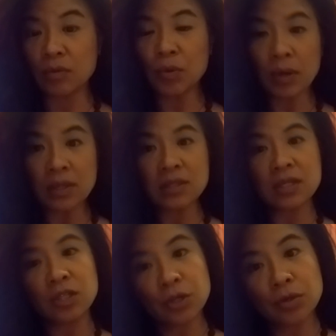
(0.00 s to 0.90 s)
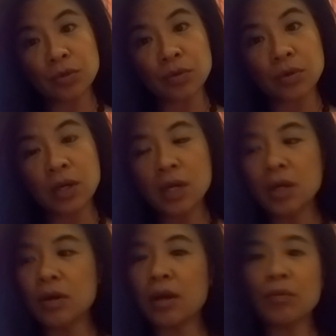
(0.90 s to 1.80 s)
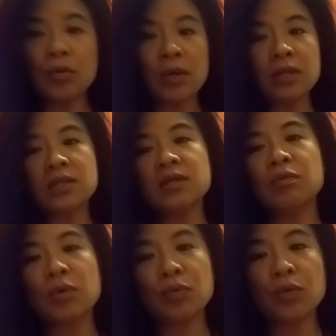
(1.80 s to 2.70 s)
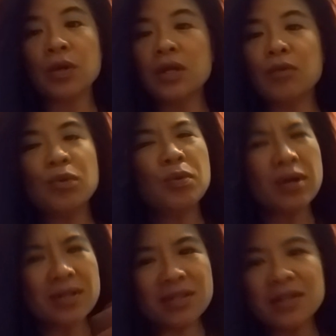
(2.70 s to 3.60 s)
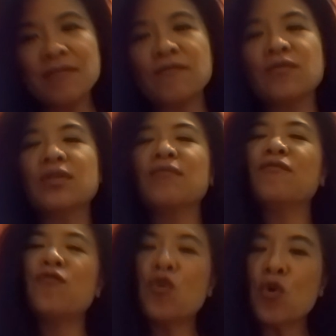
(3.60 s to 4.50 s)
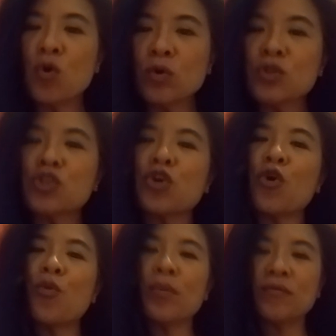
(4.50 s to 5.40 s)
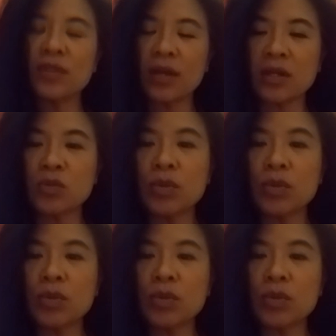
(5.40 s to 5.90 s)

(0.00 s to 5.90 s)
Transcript: We want to see you, and we want to see full scope of things.